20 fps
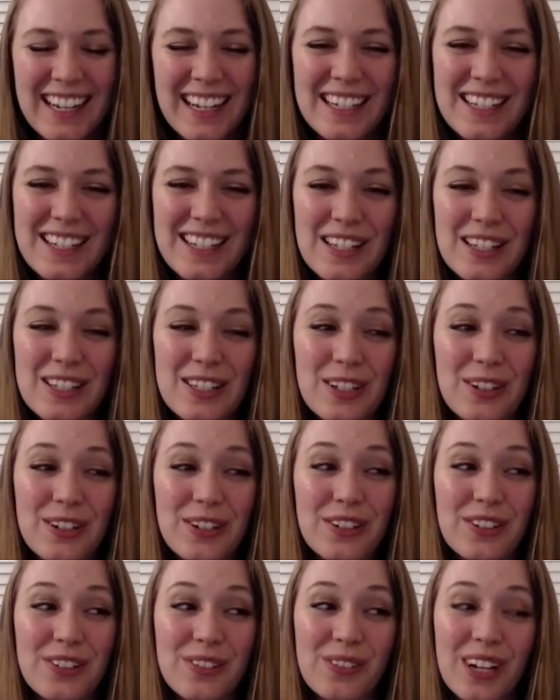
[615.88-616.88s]

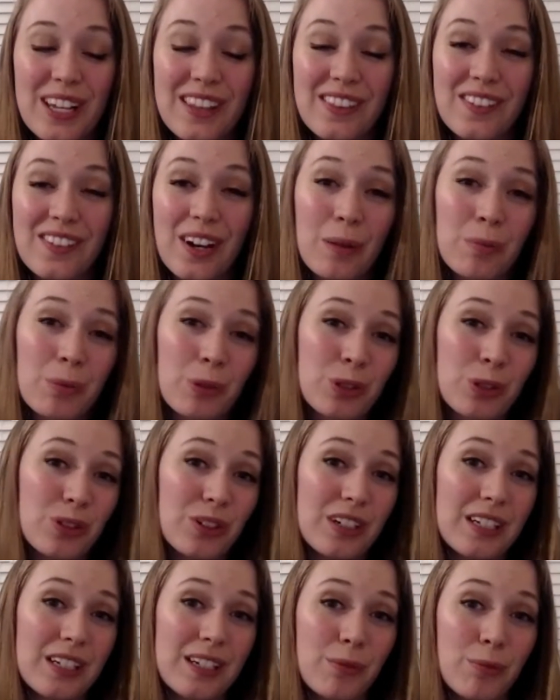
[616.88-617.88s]
So when the
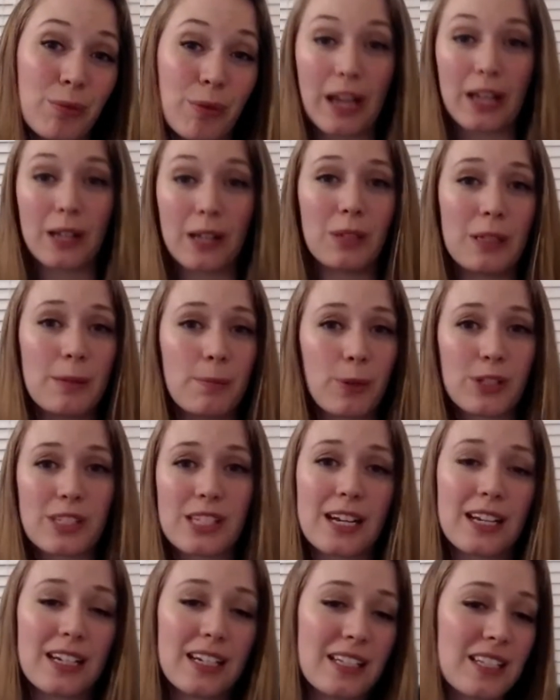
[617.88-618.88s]
opportunity randomly
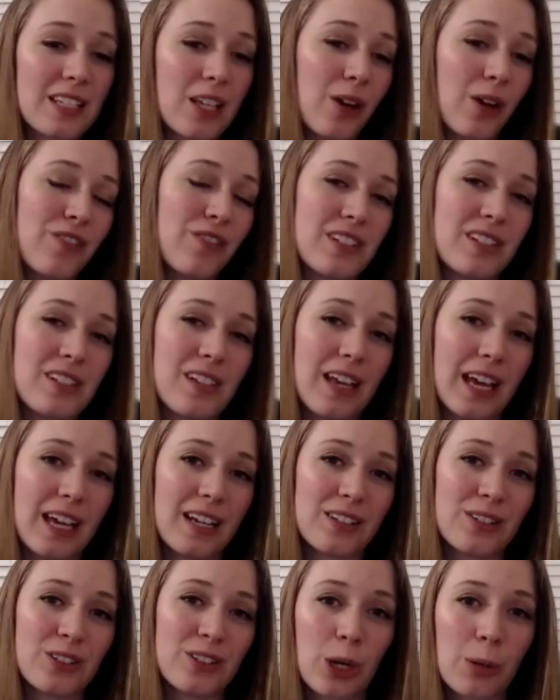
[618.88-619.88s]
presented itself at a
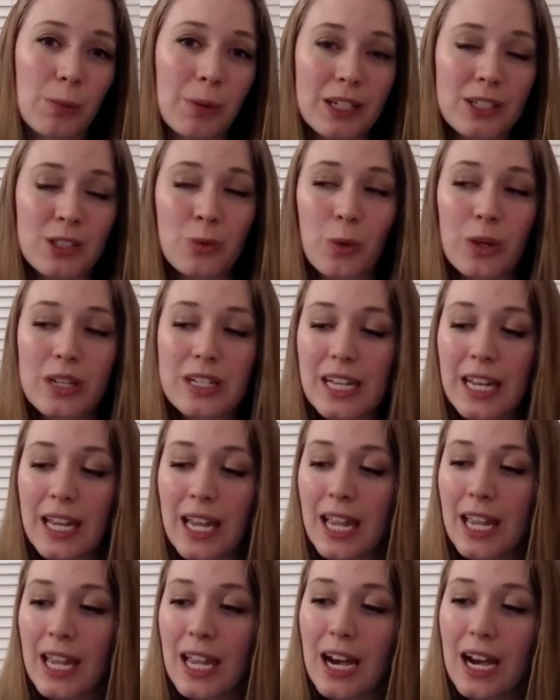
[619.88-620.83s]
Starbucks one day,